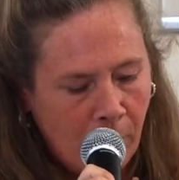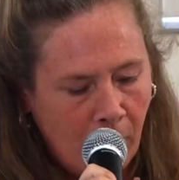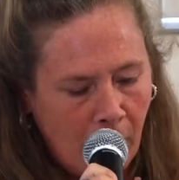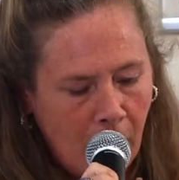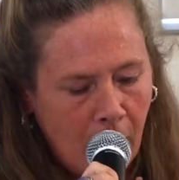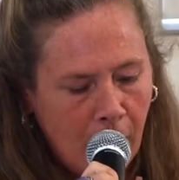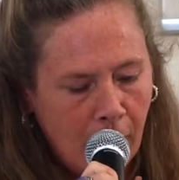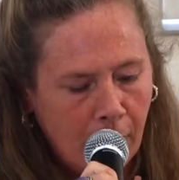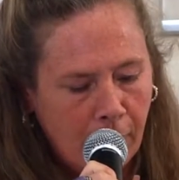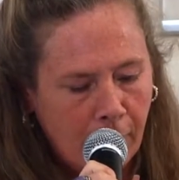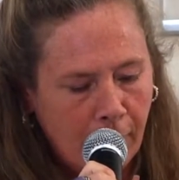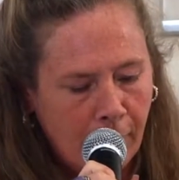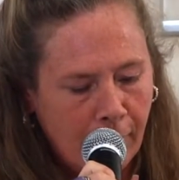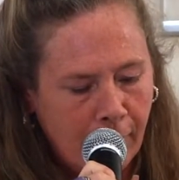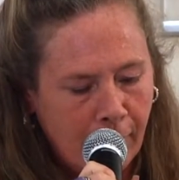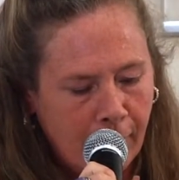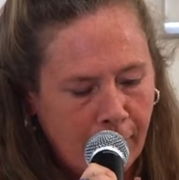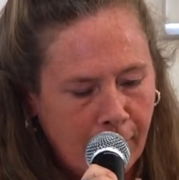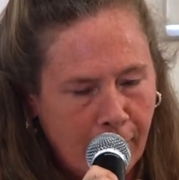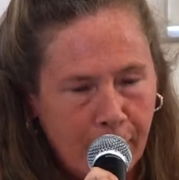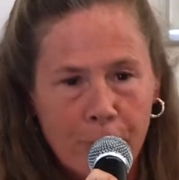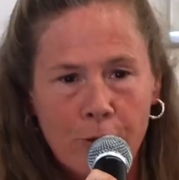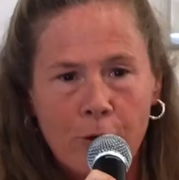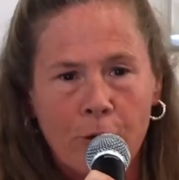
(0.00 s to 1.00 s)
And
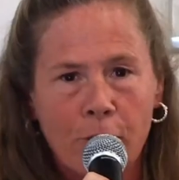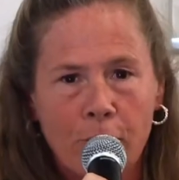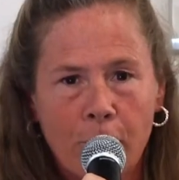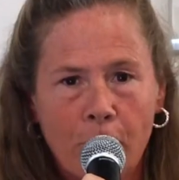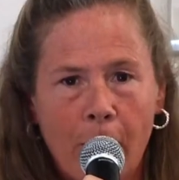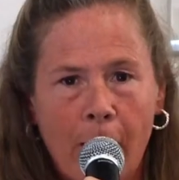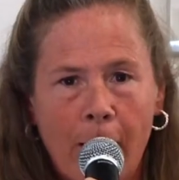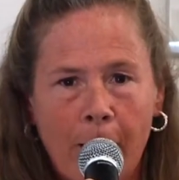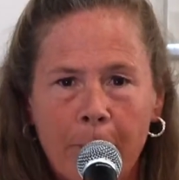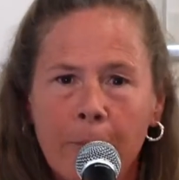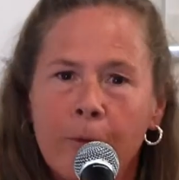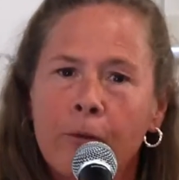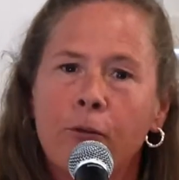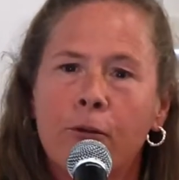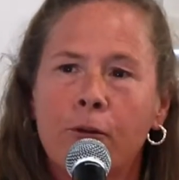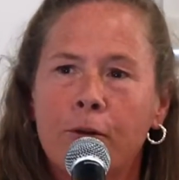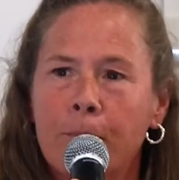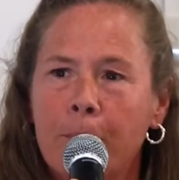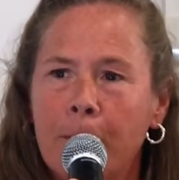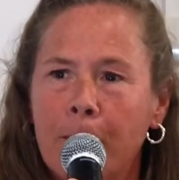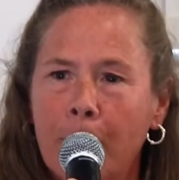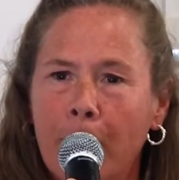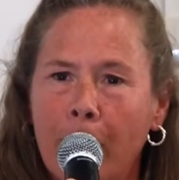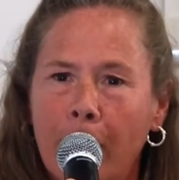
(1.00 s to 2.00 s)
uh, it just so happens to
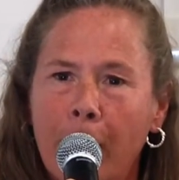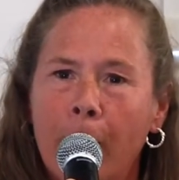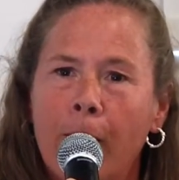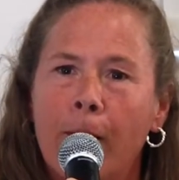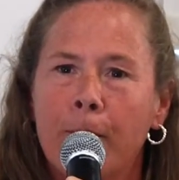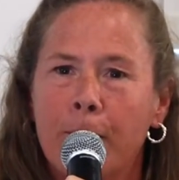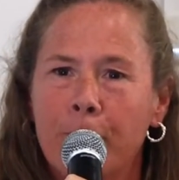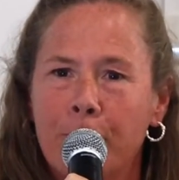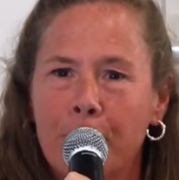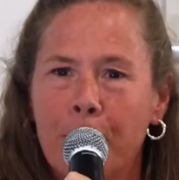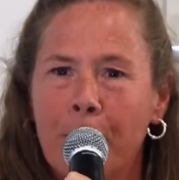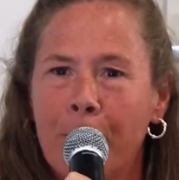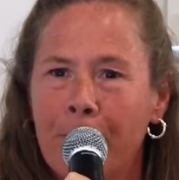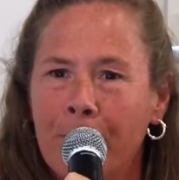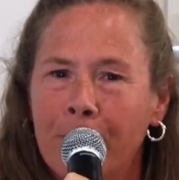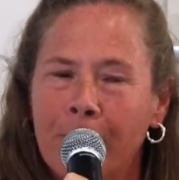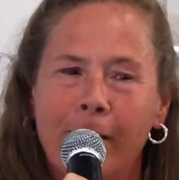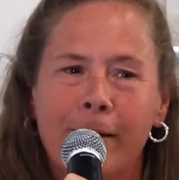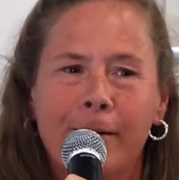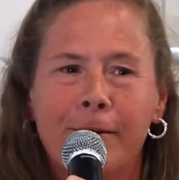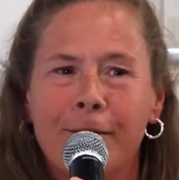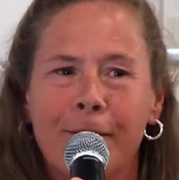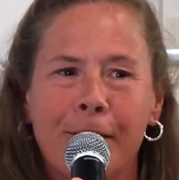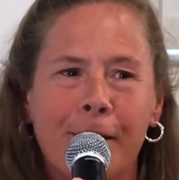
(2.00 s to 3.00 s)
be my grandma's
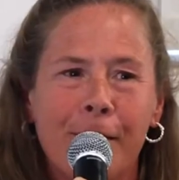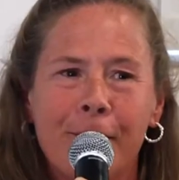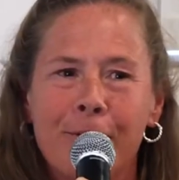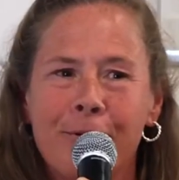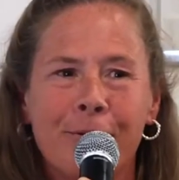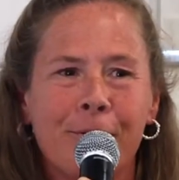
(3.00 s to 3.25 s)
birthday today.